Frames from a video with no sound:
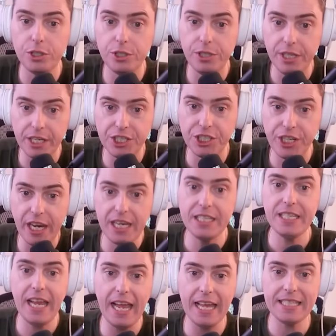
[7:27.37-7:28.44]
The exchange
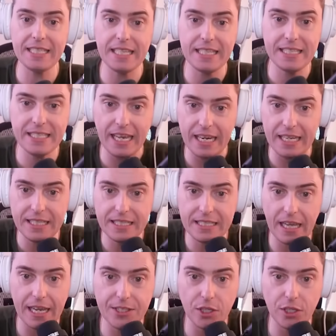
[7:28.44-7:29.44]
has set its sights